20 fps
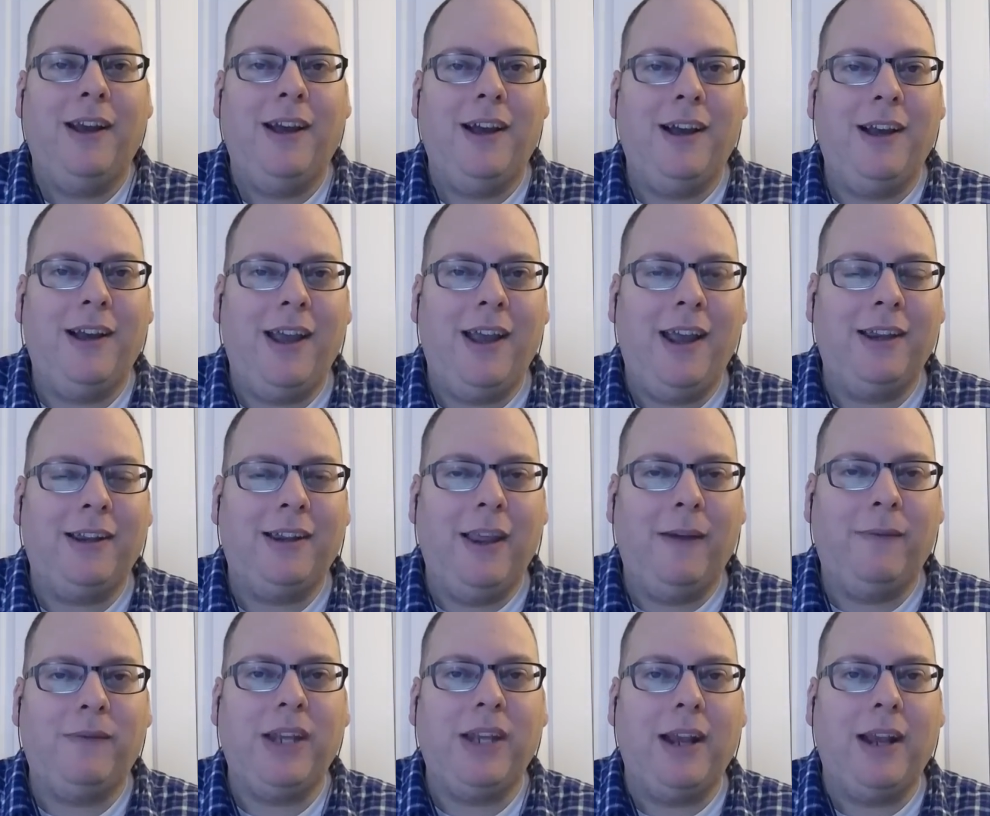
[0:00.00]
at
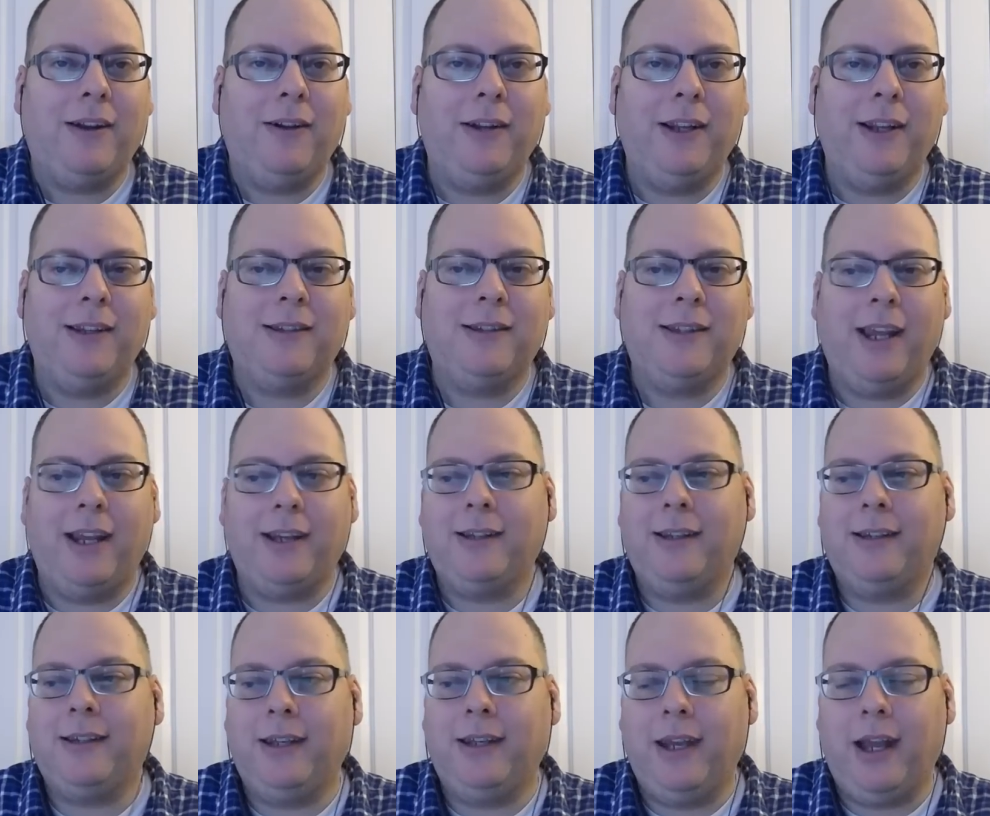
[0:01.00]
left tackle against
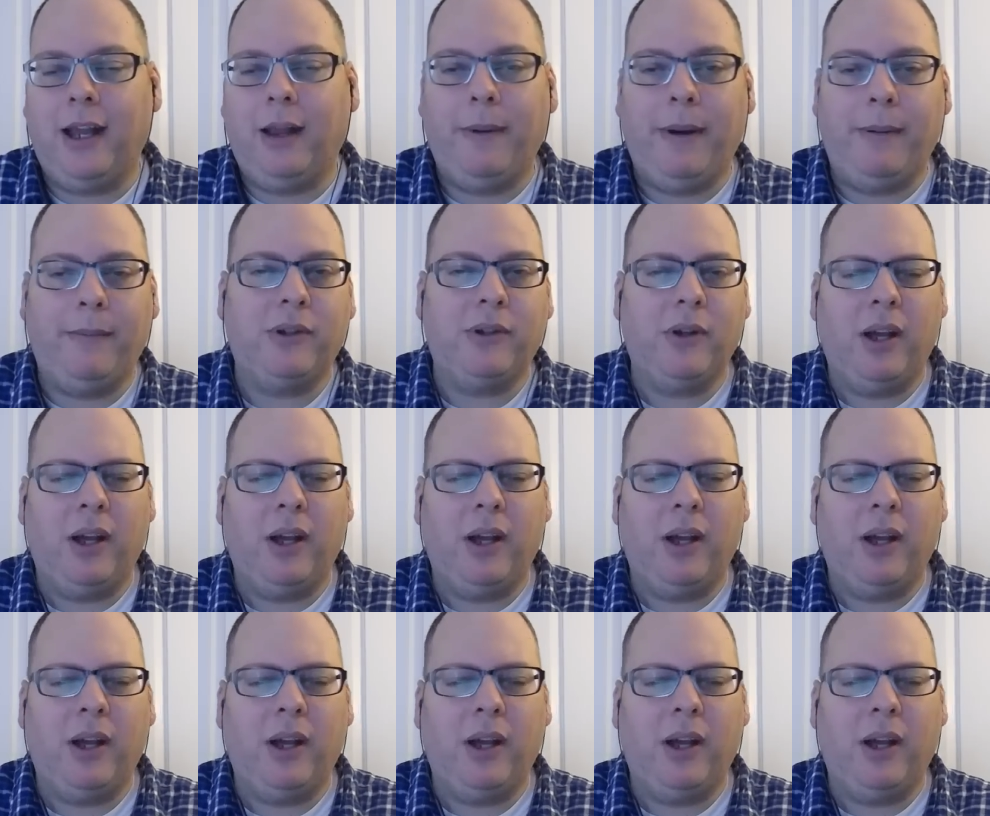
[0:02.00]
Texas and Alabama.